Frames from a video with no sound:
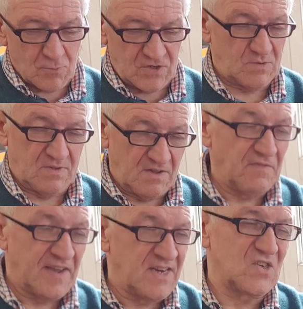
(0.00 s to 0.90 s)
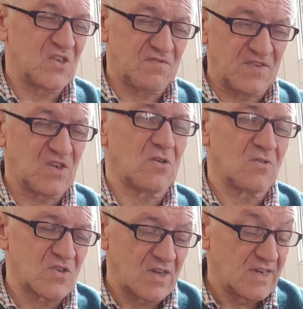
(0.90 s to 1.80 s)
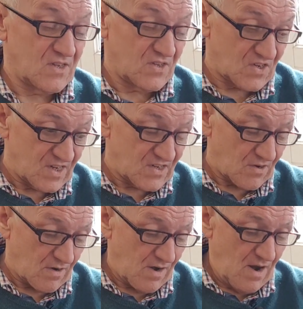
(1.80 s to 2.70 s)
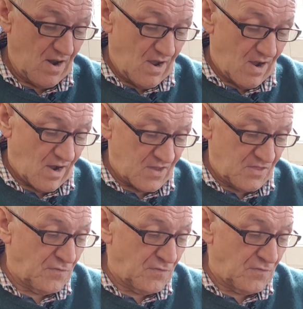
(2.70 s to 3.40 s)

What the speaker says: which defines the physical size of the sensor, and the